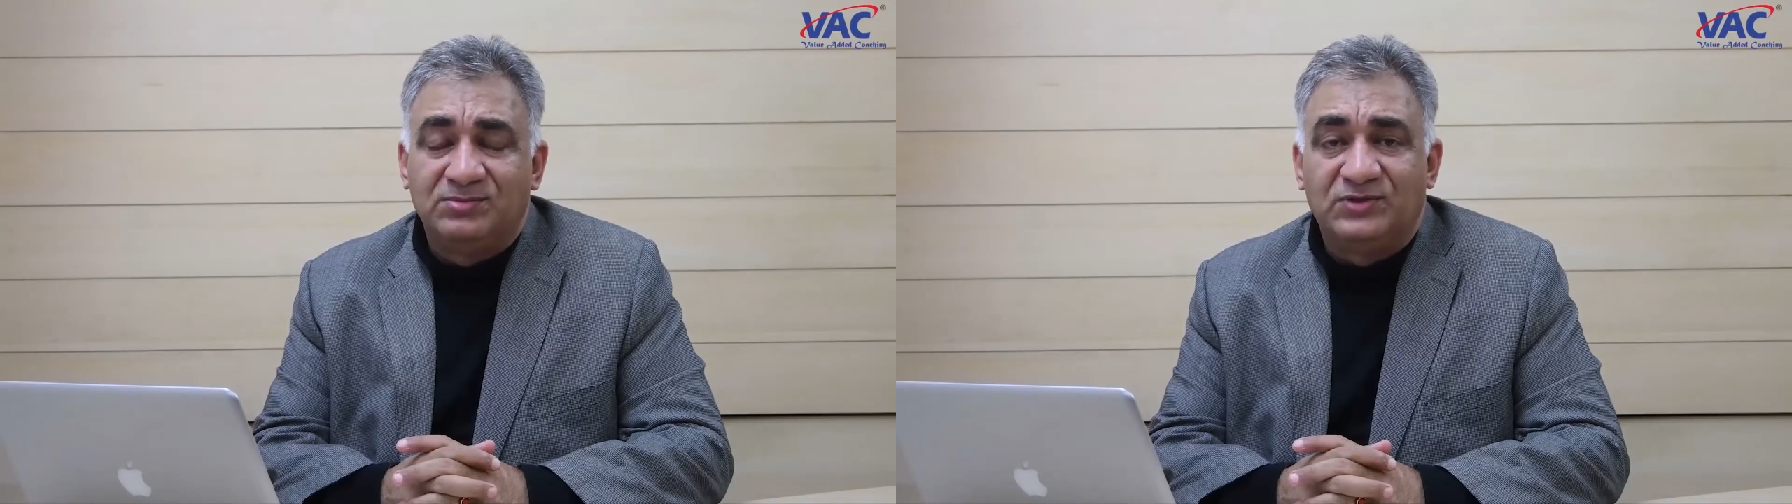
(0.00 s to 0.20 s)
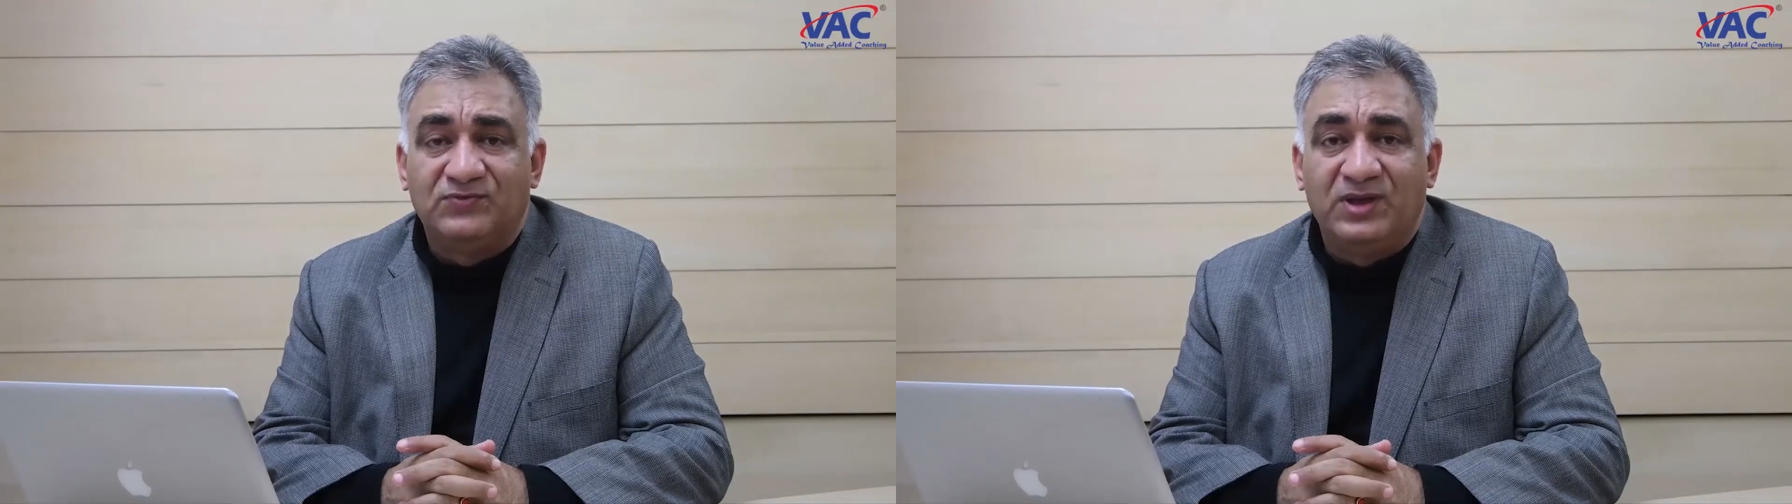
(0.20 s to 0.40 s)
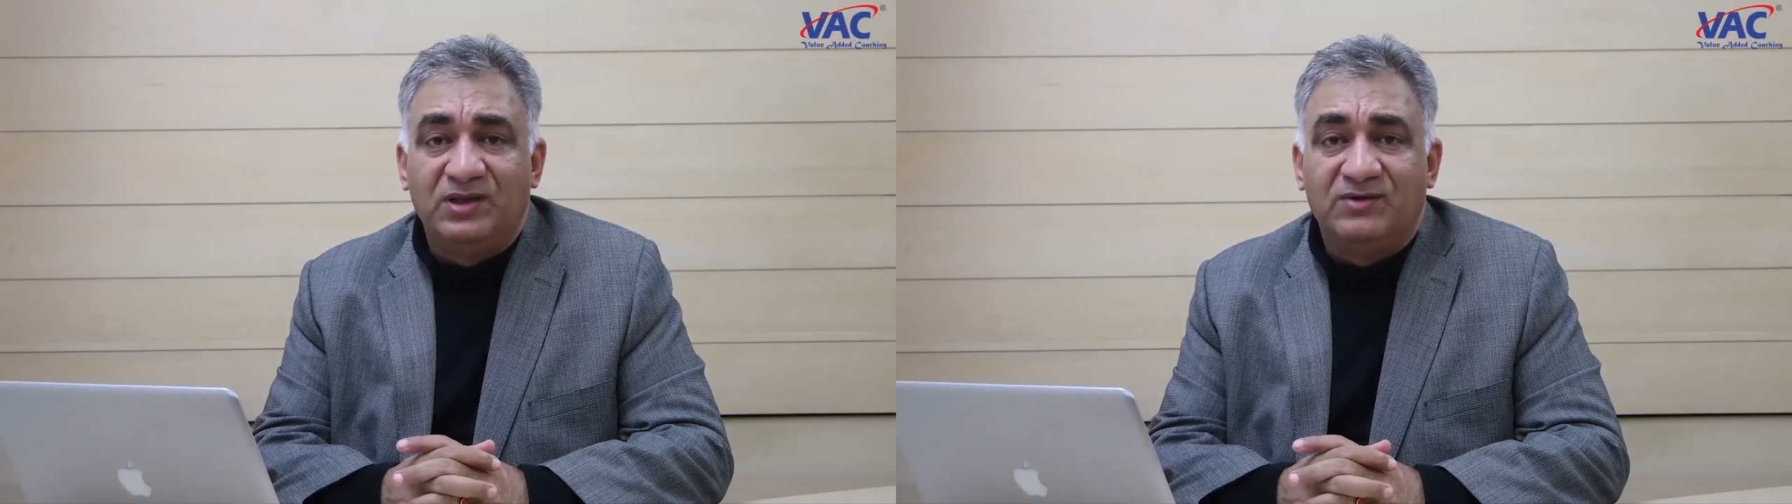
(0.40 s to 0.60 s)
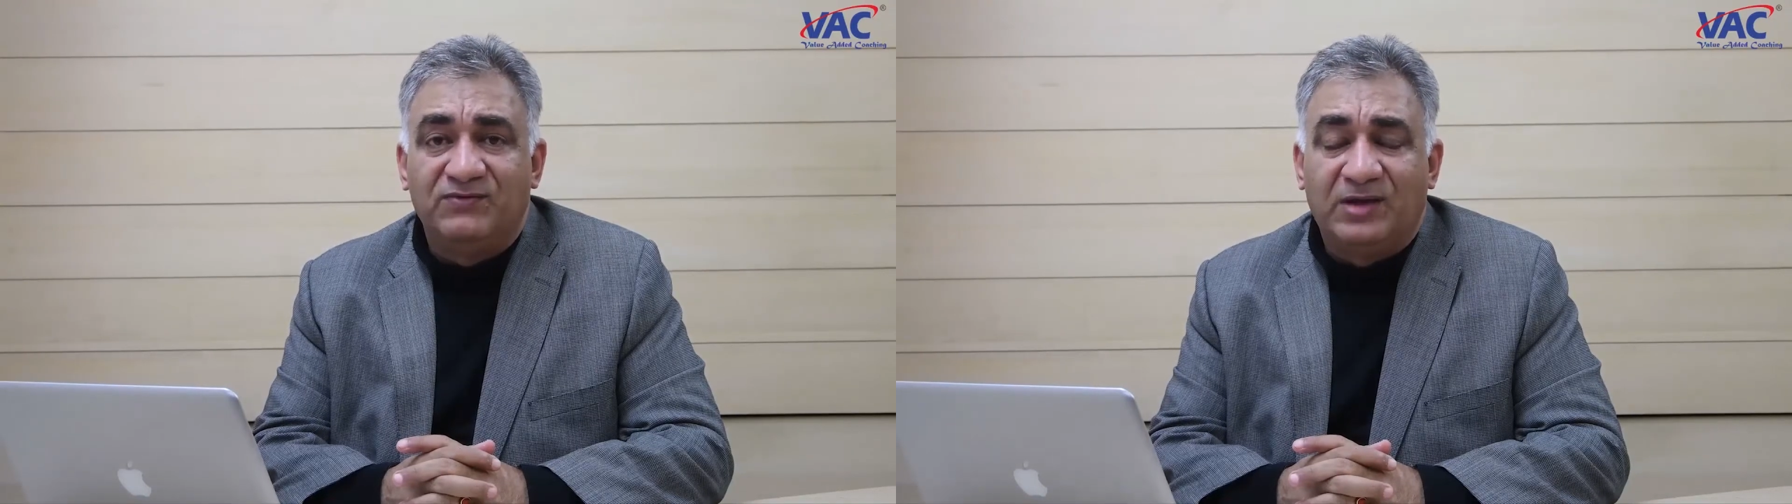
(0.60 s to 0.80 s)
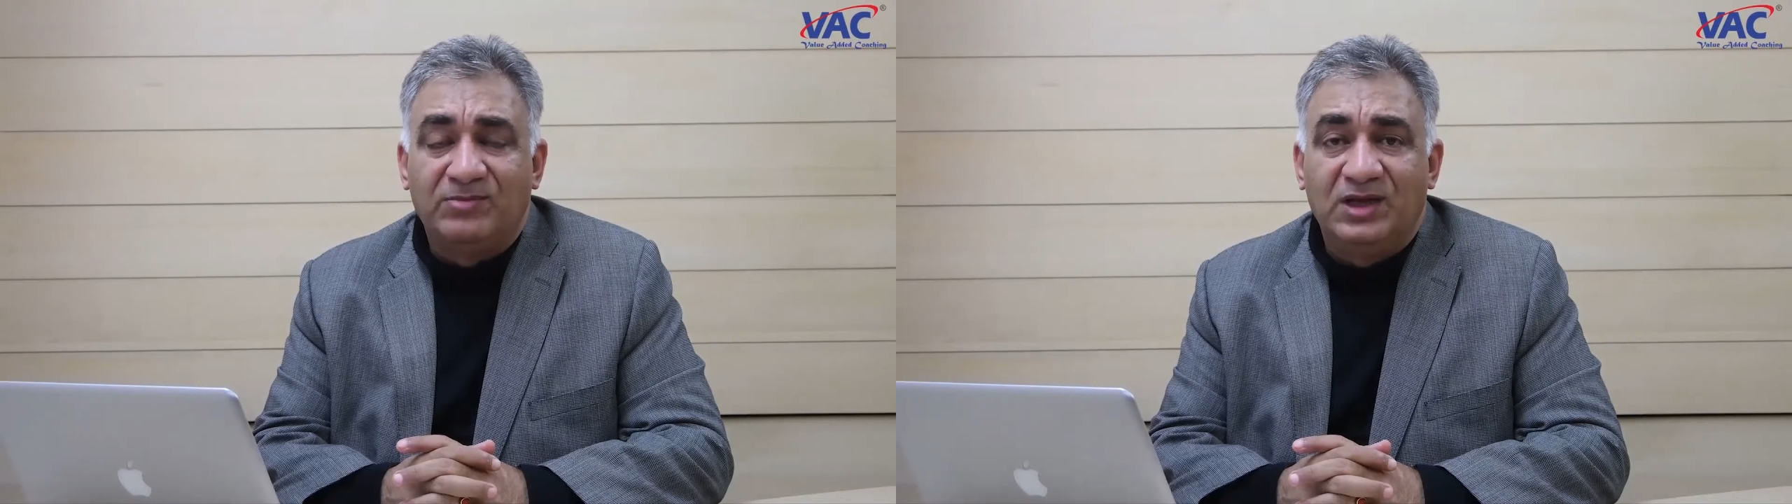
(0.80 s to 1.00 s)
between the
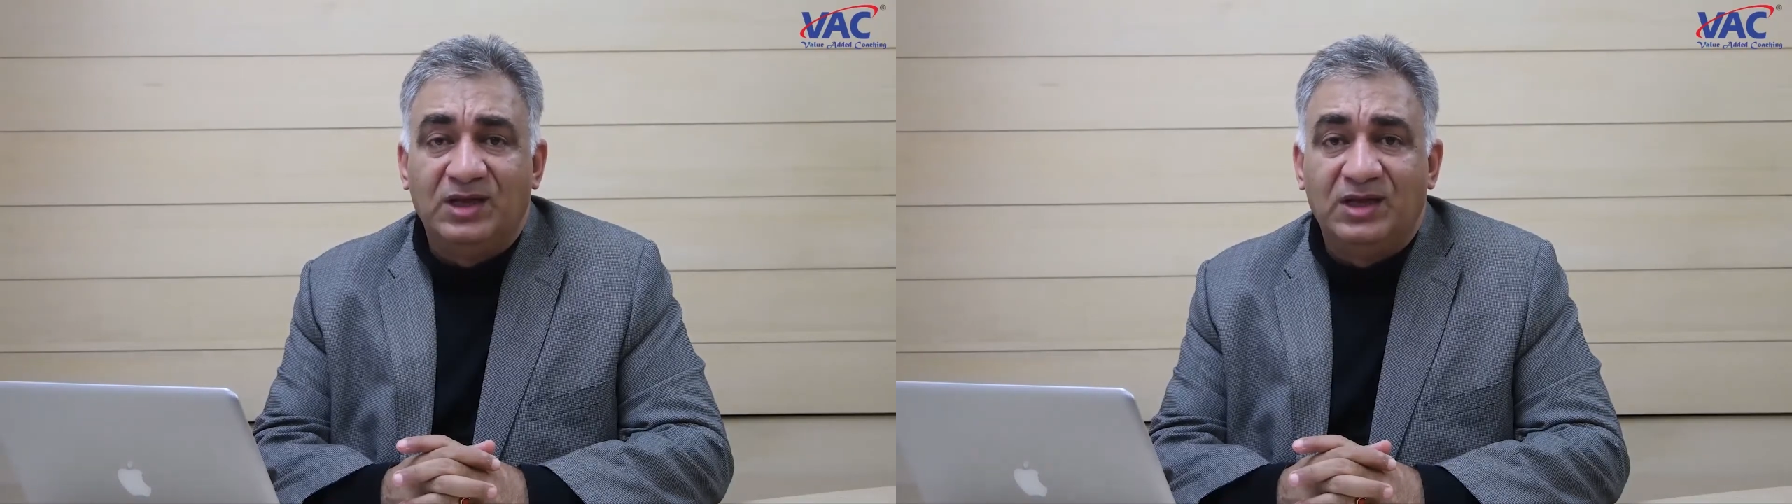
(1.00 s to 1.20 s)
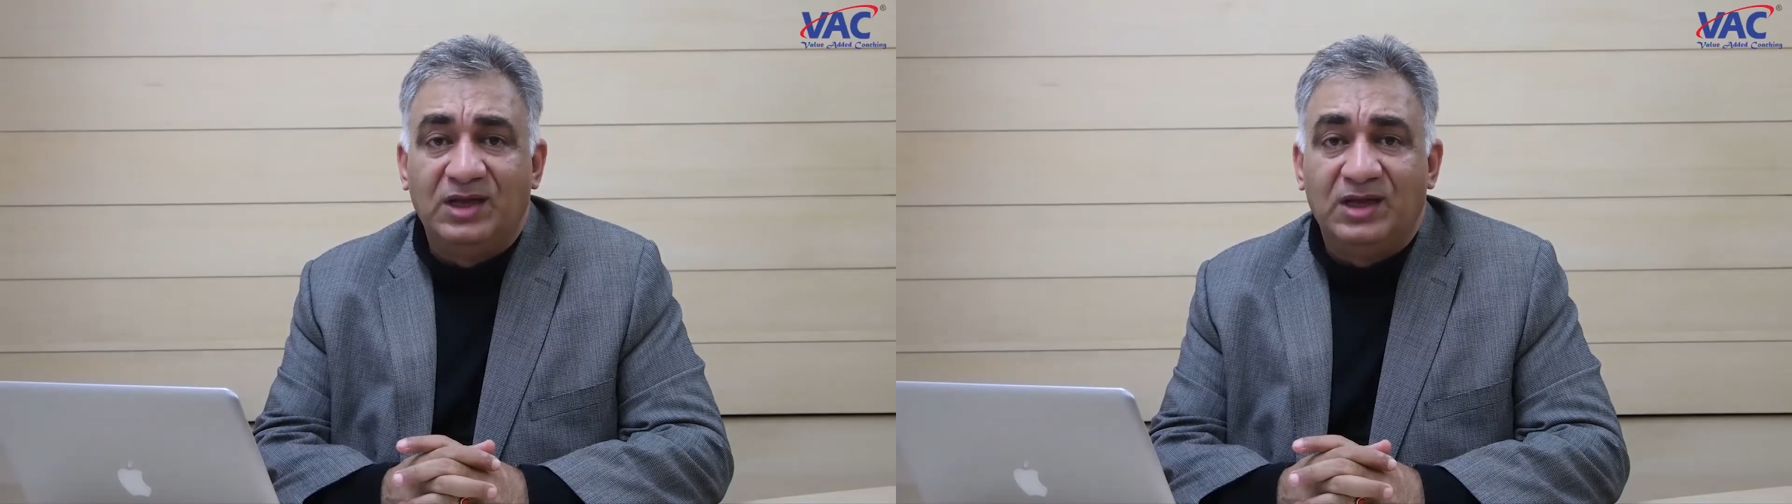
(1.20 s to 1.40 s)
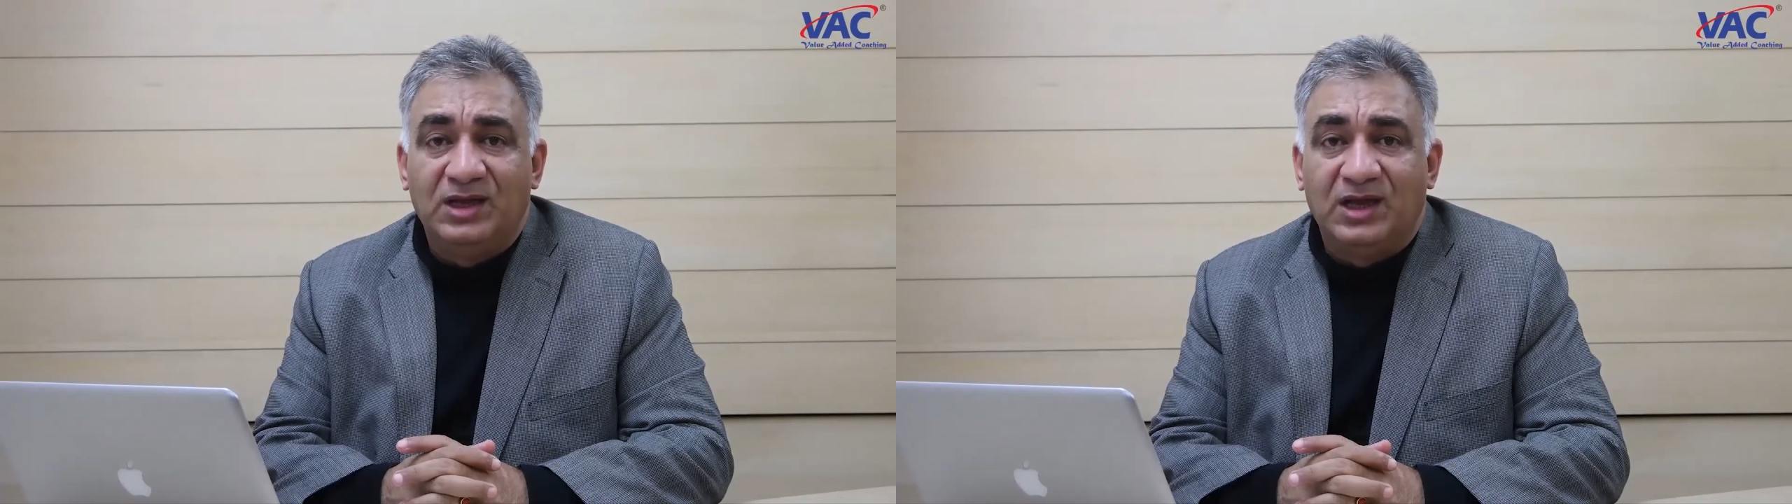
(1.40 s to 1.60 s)
family